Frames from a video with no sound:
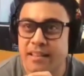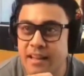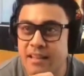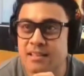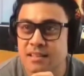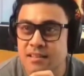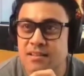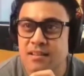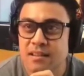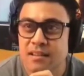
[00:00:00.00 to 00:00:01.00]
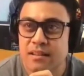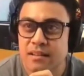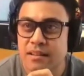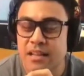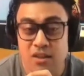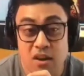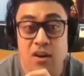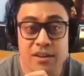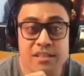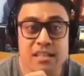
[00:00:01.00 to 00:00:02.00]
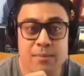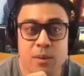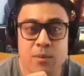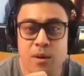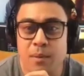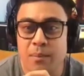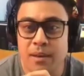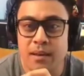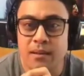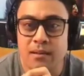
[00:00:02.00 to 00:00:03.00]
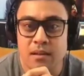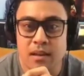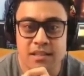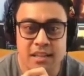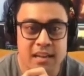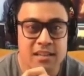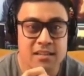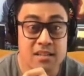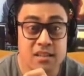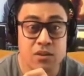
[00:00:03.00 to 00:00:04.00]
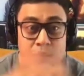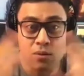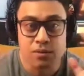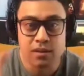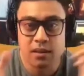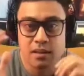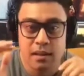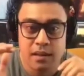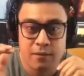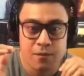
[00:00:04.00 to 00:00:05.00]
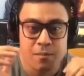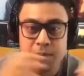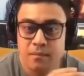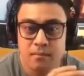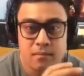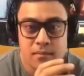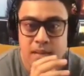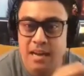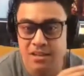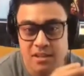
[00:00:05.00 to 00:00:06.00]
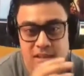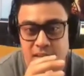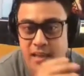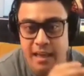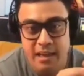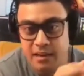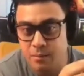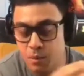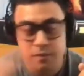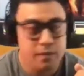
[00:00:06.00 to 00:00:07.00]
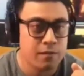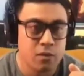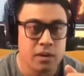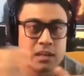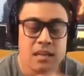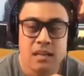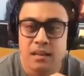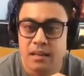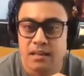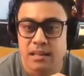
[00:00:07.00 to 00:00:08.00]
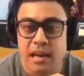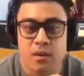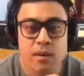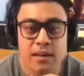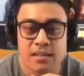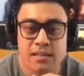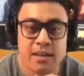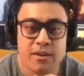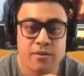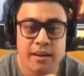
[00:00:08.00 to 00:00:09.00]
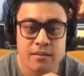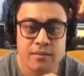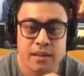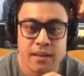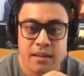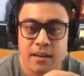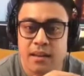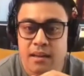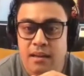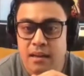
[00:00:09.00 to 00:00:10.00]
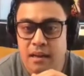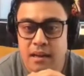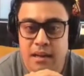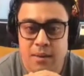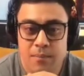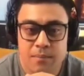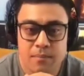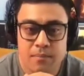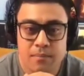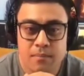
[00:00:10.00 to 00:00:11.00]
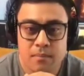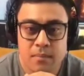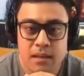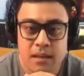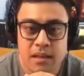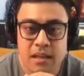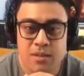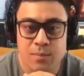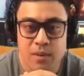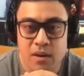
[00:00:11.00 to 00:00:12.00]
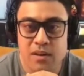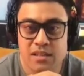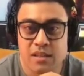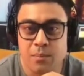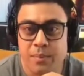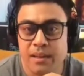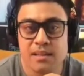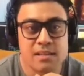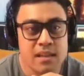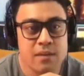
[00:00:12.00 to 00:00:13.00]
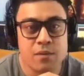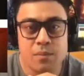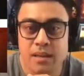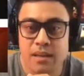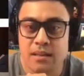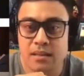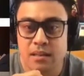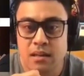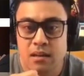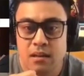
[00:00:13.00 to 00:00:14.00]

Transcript: that's honestly been one of my big challenges and goals from last year and moving forward, is how do I stay creative? And to be honest, the biggest thing for me is